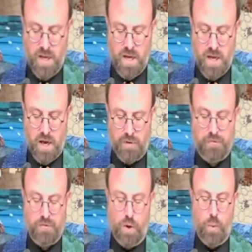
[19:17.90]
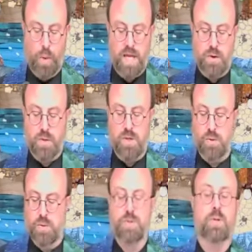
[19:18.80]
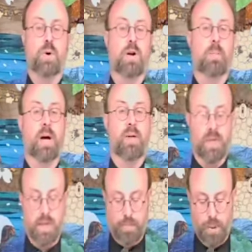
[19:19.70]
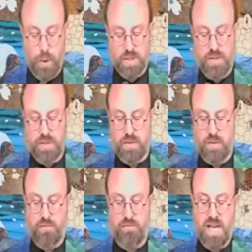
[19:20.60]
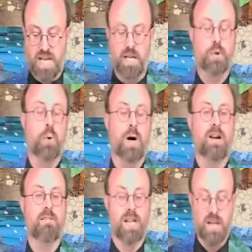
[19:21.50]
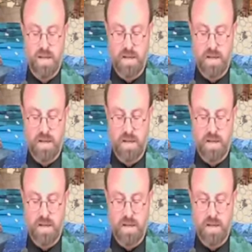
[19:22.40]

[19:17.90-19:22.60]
After all, we UUs talk about the importance of free inquiry